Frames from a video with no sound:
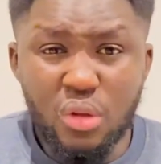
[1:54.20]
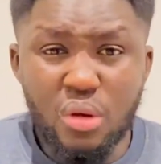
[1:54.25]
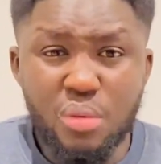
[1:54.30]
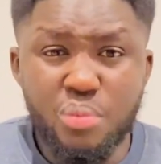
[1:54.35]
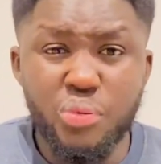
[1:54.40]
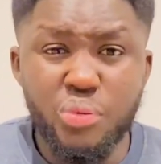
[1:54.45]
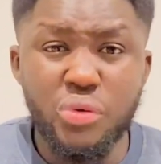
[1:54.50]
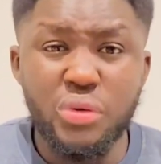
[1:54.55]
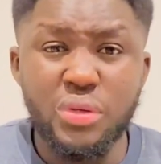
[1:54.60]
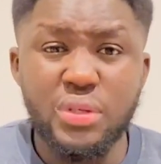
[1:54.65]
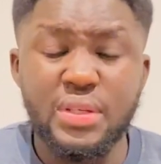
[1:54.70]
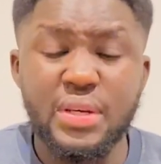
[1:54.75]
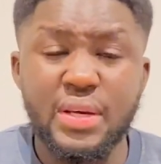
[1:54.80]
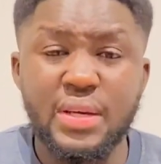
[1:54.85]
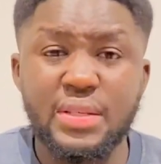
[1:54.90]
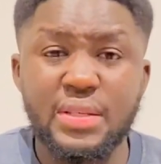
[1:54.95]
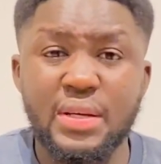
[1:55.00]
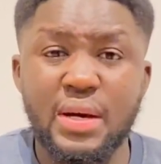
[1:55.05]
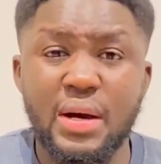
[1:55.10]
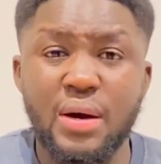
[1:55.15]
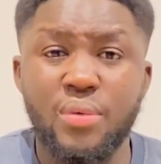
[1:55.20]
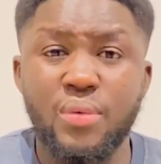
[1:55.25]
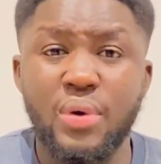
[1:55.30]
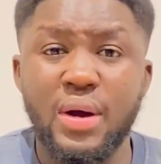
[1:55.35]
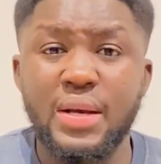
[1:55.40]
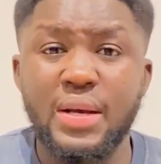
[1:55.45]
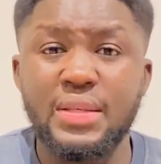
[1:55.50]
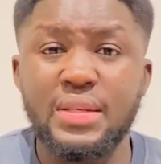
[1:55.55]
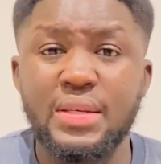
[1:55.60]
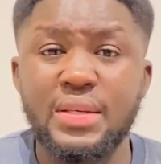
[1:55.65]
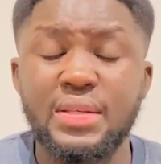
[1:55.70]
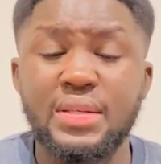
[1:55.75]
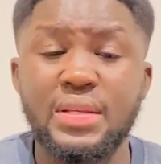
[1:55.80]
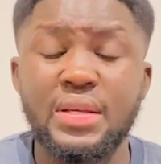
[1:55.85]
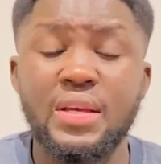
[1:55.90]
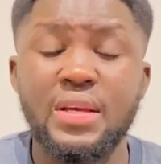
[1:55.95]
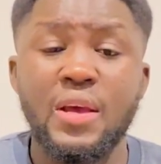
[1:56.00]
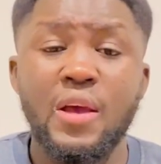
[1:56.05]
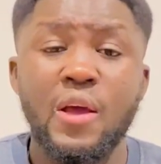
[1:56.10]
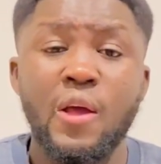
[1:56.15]
process quite
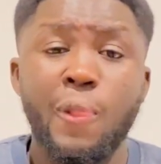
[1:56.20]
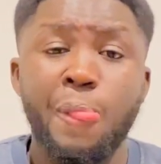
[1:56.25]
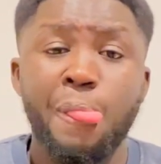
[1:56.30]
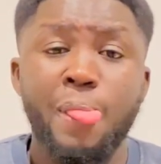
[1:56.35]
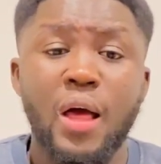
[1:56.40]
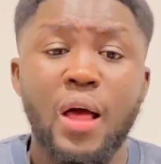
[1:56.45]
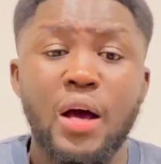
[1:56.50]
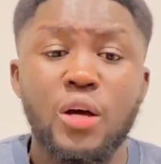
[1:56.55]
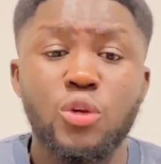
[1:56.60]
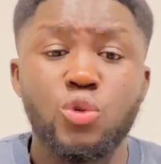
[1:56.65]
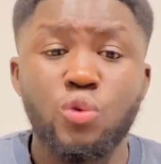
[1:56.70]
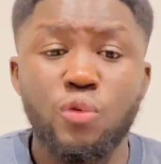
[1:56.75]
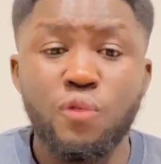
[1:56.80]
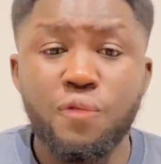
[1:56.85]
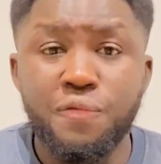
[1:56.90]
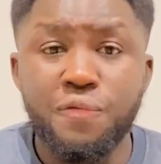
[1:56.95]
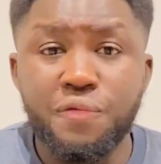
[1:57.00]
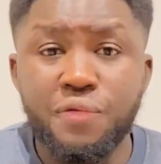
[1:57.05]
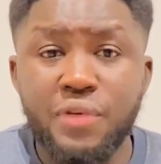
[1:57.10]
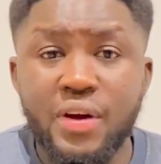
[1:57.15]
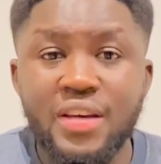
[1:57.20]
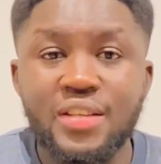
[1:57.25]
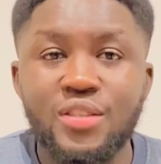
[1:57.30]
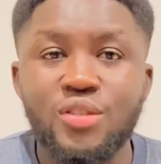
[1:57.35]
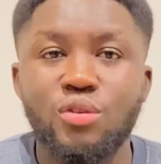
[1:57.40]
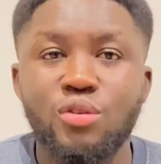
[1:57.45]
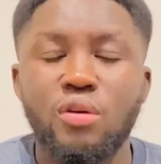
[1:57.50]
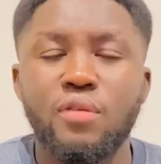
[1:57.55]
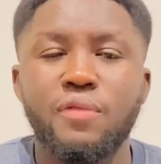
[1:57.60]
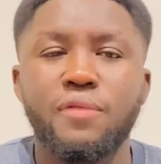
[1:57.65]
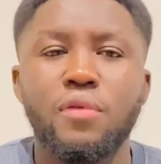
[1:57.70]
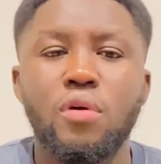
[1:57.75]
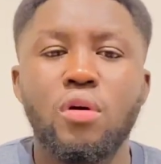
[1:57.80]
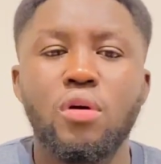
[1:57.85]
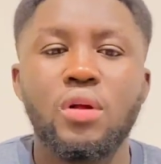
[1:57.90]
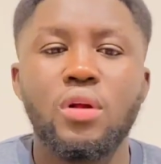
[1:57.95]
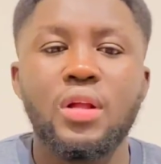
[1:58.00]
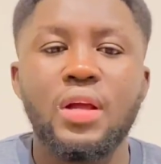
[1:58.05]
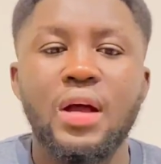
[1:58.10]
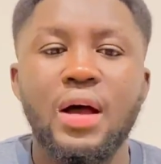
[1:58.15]
easily. So first of
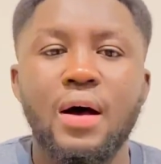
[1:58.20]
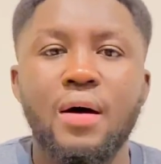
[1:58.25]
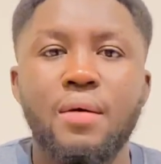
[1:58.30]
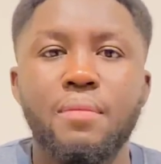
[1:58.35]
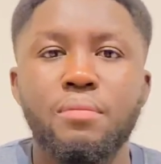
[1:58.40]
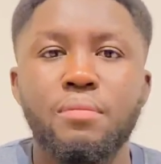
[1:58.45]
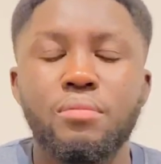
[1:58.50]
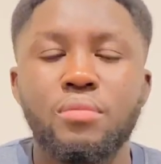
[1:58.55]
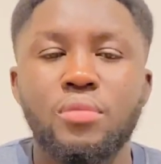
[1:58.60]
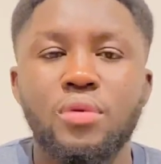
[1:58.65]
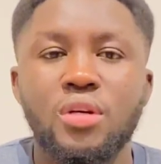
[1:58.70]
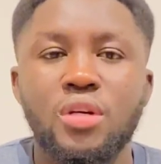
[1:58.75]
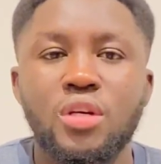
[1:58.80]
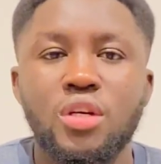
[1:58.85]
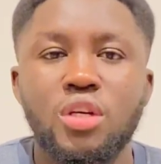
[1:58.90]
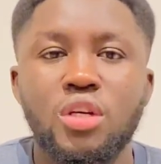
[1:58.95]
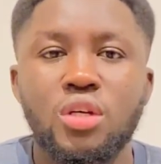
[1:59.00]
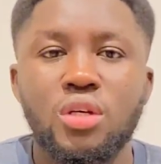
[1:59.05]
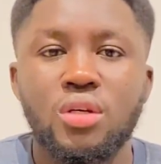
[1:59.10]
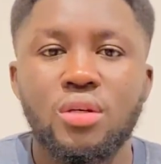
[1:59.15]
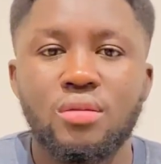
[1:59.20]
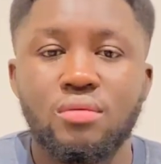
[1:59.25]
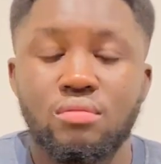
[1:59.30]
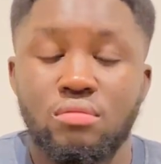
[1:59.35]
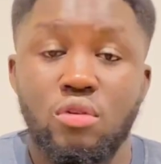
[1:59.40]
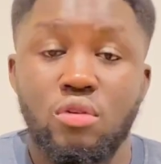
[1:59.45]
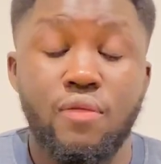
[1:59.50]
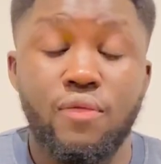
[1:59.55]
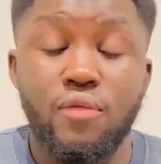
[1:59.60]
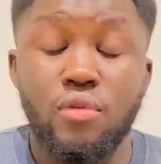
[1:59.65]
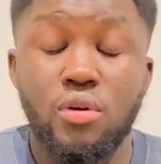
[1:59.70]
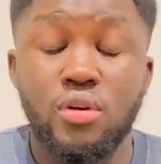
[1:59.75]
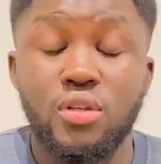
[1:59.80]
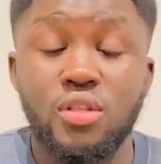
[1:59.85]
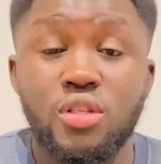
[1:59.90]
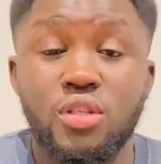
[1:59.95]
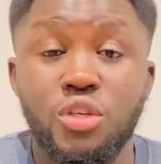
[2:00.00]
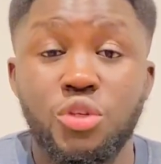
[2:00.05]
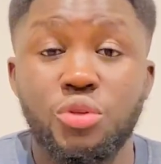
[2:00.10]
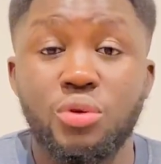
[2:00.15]
all, of
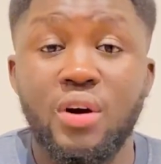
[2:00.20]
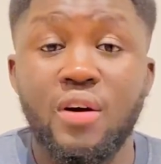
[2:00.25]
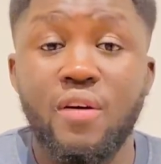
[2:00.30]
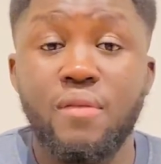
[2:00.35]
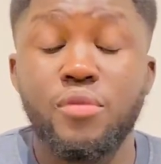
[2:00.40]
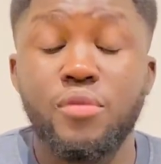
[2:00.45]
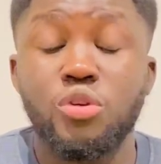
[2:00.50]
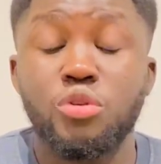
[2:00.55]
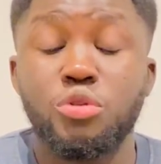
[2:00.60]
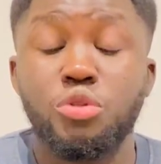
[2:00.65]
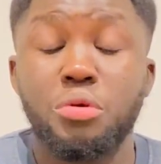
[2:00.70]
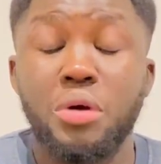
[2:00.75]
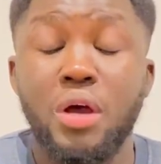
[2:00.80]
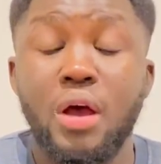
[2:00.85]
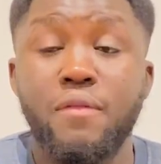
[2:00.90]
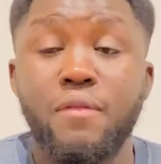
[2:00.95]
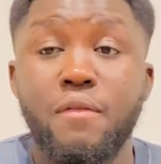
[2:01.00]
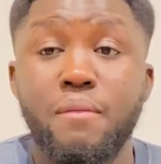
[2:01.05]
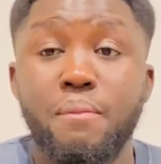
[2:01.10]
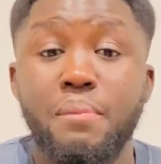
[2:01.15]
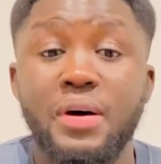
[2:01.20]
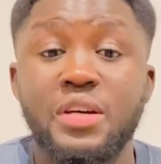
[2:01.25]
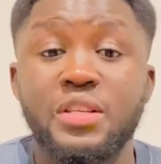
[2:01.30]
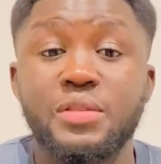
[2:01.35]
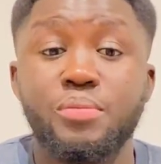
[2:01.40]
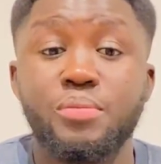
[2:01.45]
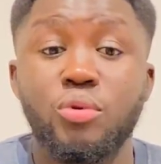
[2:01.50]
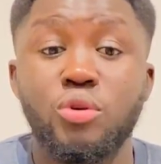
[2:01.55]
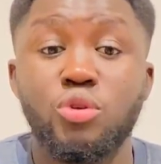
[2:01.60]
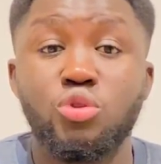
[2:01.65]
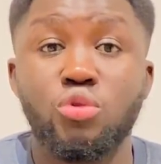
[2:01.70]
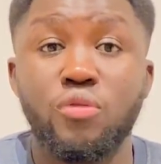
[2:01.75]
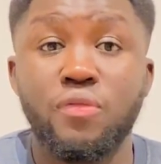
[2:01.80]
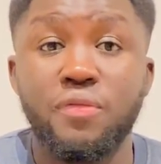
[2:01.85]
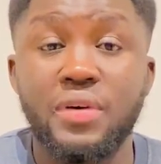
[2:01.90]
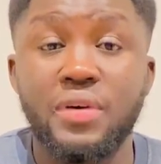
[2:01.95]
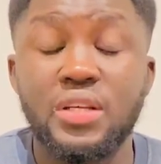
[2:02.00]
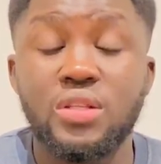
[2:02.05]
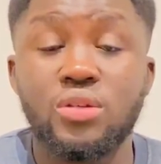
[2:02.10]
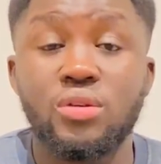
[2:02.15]
course, you should have a passport. So
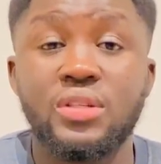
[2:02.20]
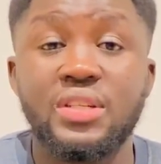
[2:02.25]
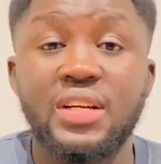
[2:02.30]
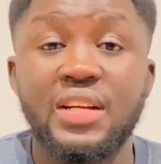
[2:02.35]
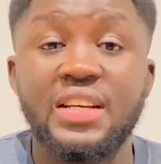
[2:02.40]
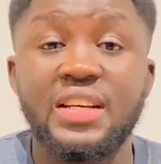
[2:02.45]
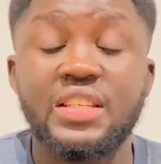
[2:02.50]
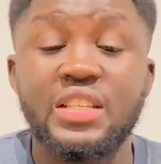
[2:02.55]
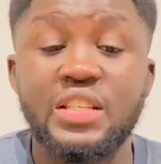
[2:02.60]
first on the list